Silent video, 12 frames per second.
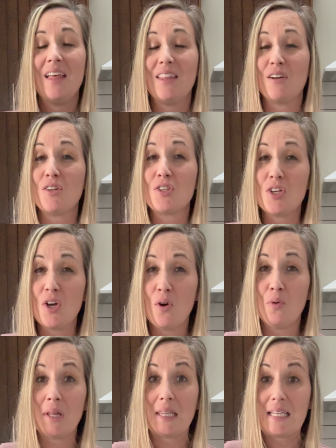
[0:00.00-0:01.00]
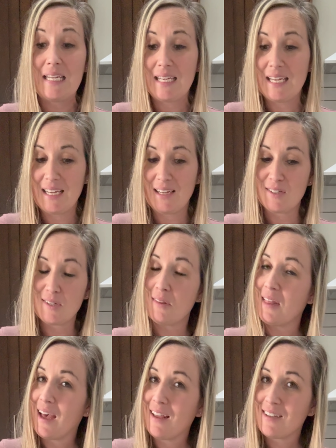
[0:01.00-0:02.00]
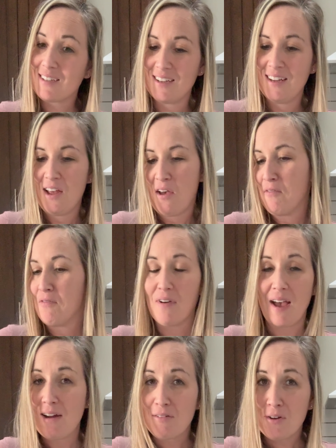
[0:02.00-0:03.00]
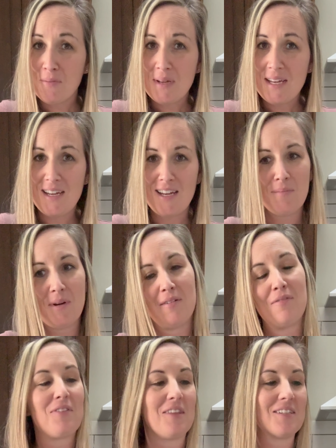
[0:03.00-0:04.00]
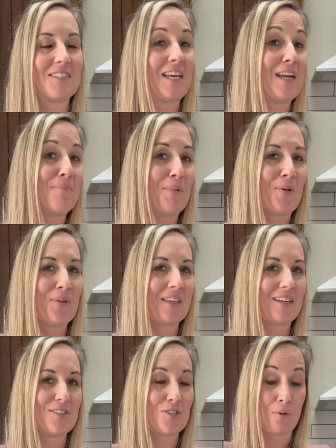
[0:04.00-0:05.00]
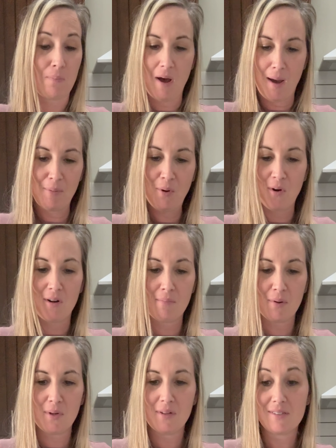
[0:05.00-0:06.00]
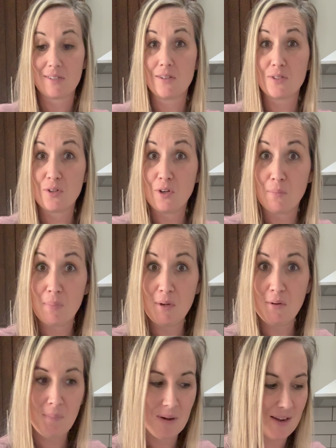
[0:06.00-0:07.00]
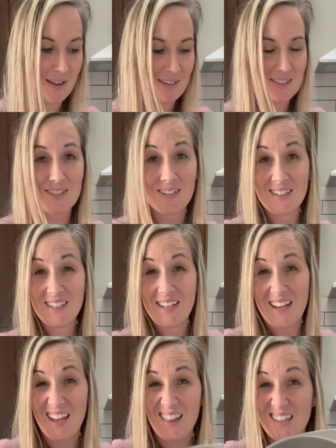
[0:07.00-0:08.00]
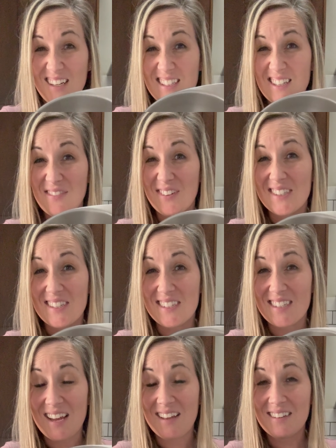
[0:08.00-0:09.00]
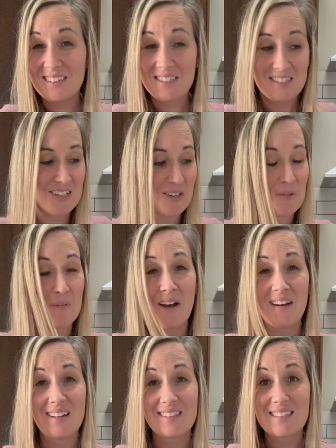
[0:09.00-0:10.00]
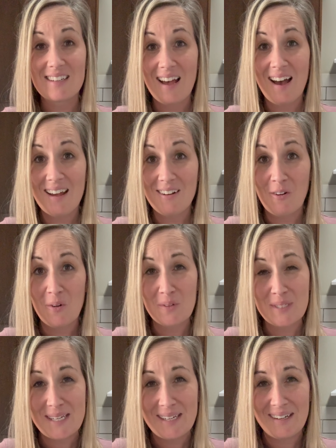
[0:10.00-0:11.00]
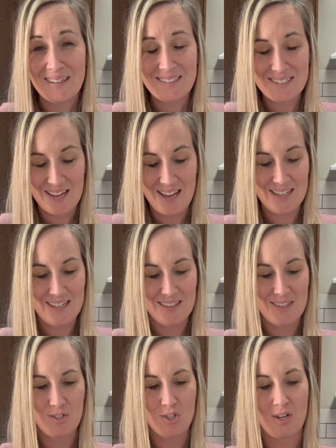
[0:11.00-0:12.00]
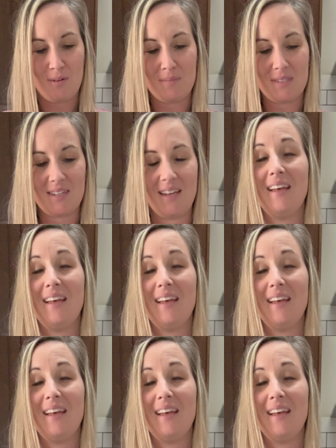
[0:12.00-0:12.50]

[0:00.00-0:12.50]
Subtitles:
there is no leaking. So that viral meme of the same bowl that is your popcorn bowl is also your puke bucket. At least if it's a stainless steel one, it's not holding on to any of the germs.